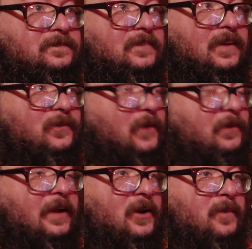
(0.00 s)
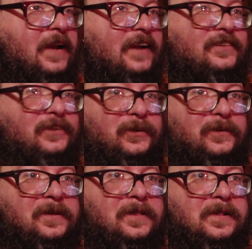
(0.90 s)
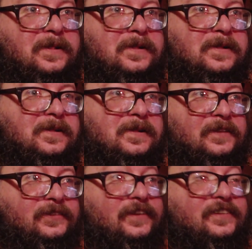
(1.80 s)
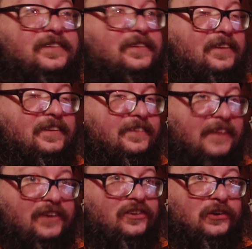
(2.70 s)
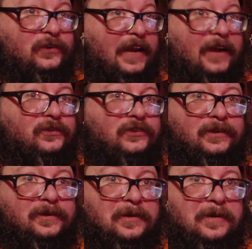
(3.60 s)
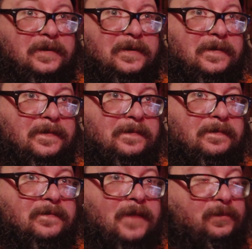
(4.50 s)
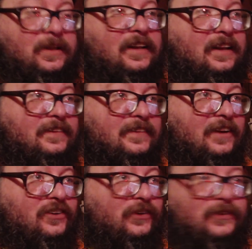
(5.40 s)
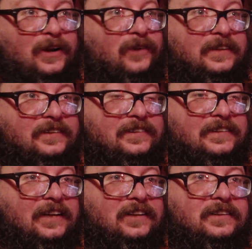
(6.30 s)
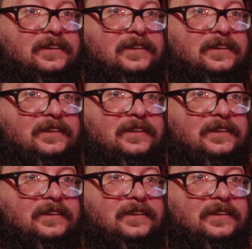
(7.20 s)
What do I go back to? Does does Tenchu count? I played a lot of Tenchu. No, that's stealth.